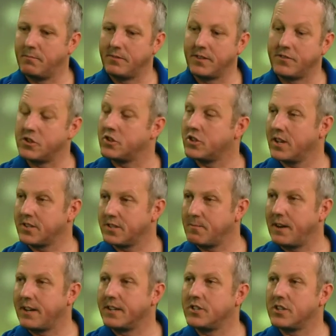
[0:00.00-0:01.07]
They've just changed the
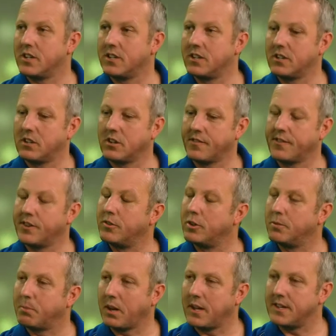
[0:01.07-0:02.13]
manager, got a few
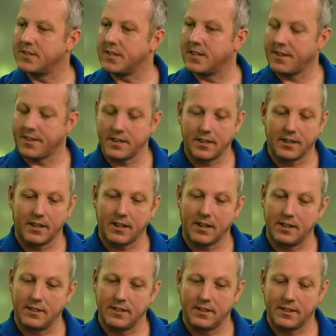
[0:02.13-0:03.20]
new players in, I think,
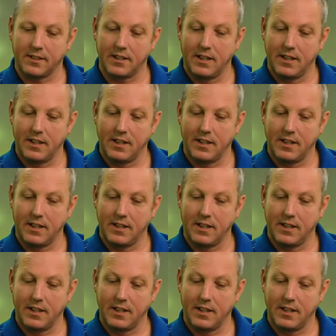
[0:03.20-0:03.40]
and